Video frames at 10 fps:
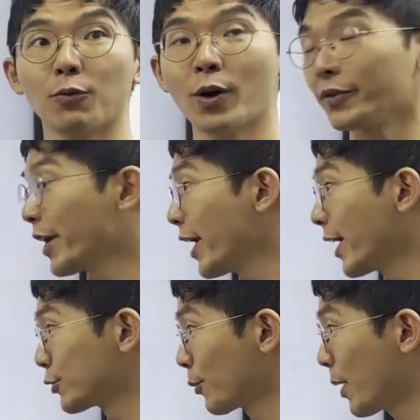1.
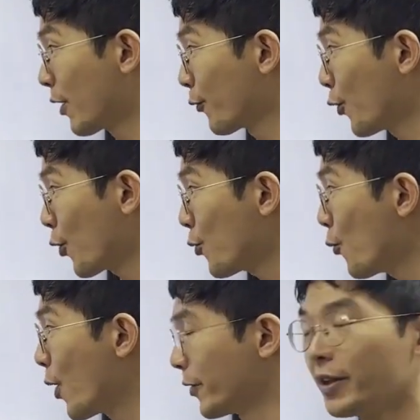X to the power of 4,
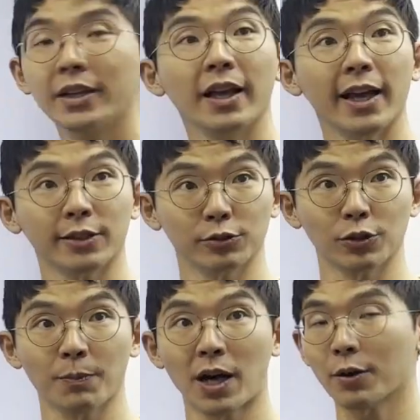1. X to
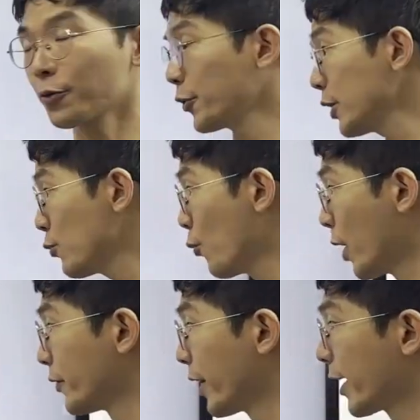the power of 3,
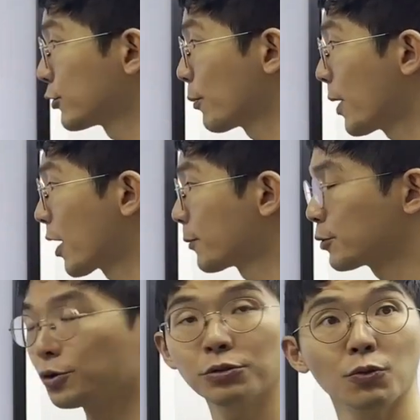1. X to the power
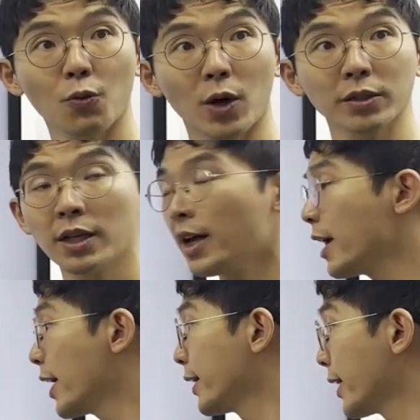of 2, 1.
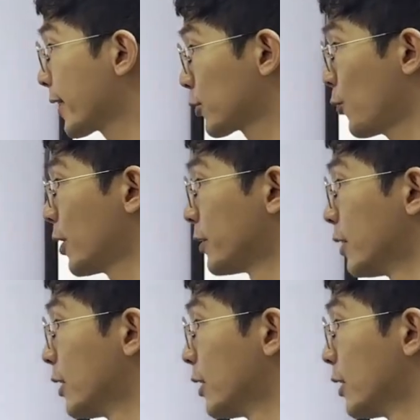And x1.